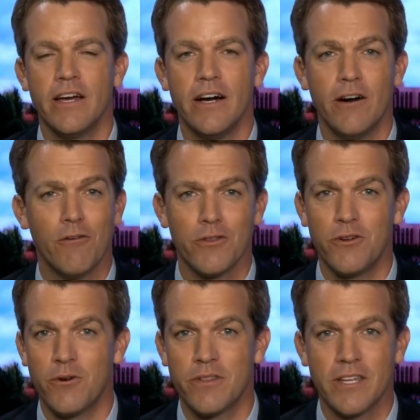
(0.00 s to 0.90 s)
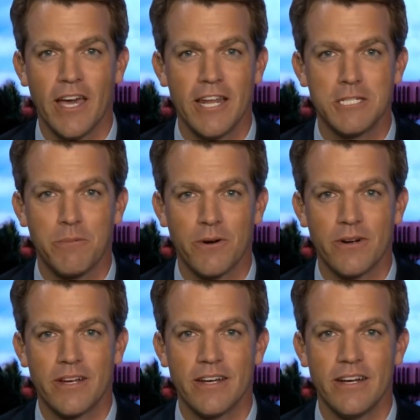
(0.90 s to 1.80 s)
over the North in
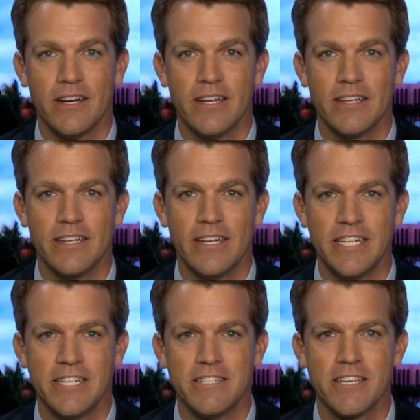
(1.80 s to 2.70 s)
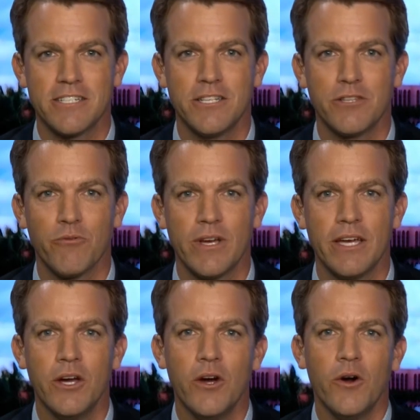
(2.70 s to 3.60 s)
Gettysburg in
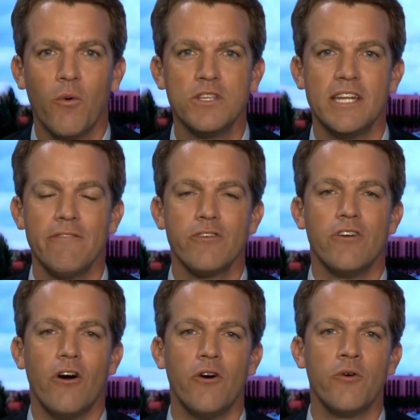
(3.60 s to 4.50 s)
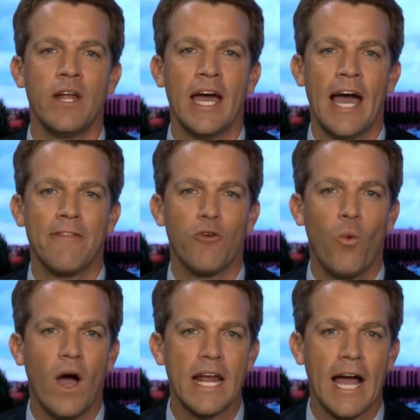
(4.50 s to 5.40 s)
1863. Was it ever known at the
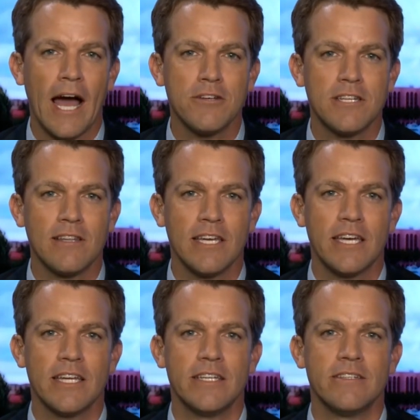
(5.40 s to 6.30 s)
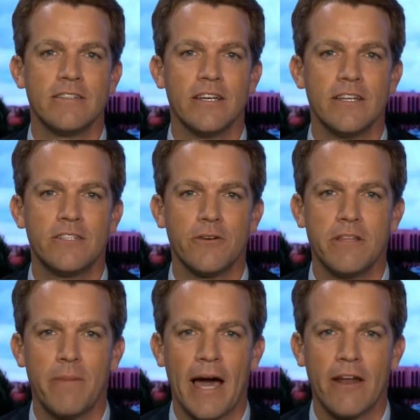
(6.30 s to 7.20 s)
White House? Did Lincoln,
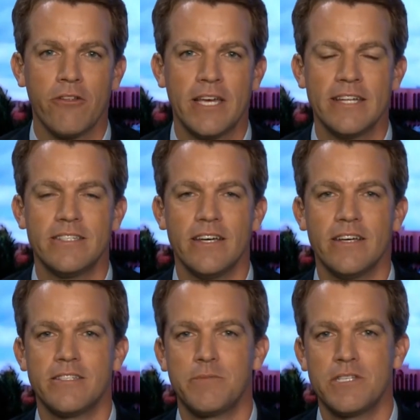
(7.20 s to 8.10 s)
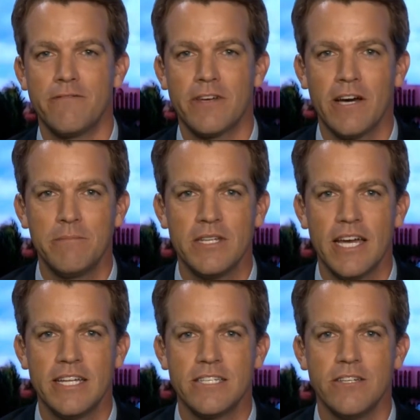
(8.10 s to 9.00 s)
during the battle, get specific
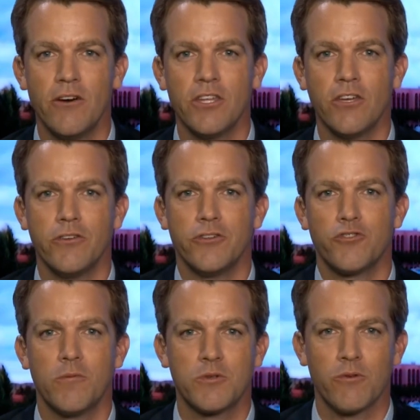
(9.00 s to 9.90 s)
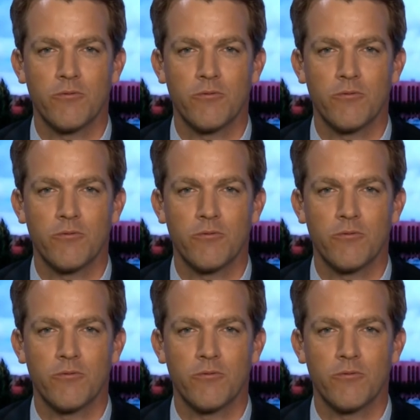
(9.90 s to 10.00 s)
updates and know that Union troops were